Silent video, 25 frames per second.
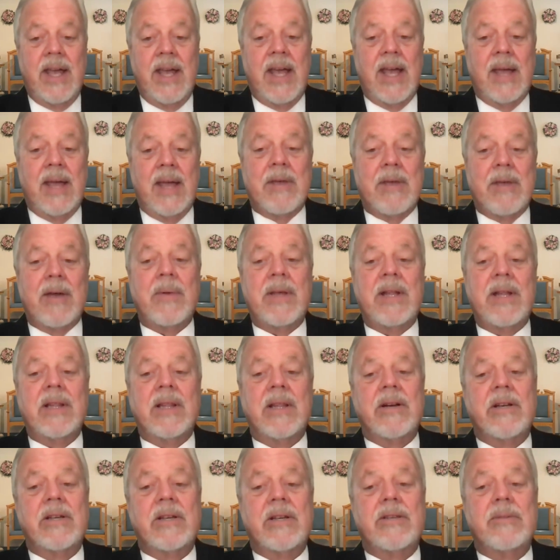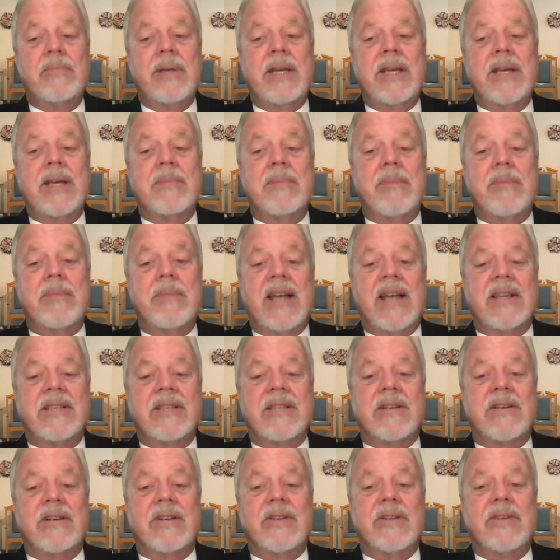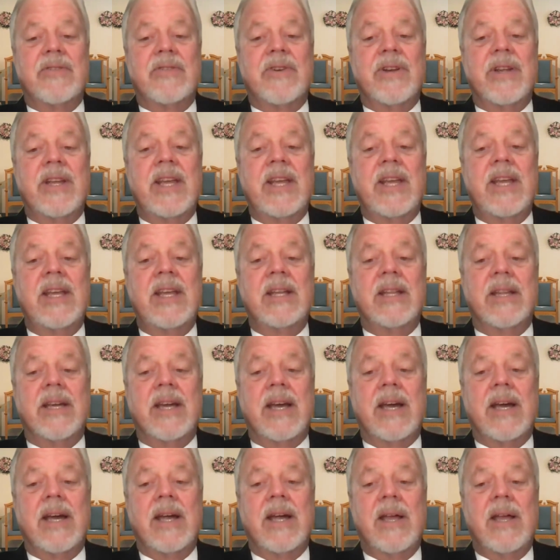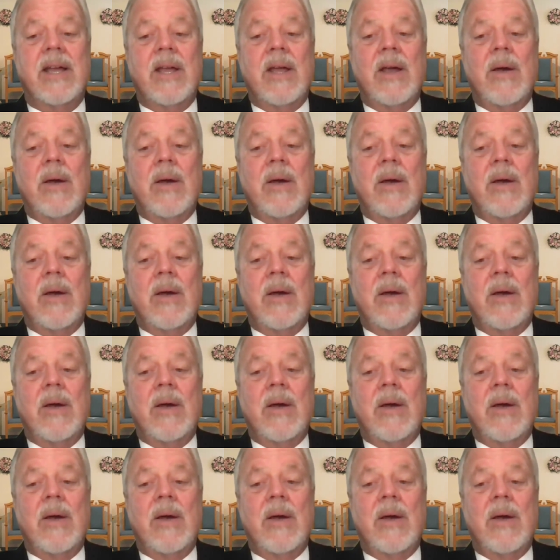and may we learn to be ambassadors for healing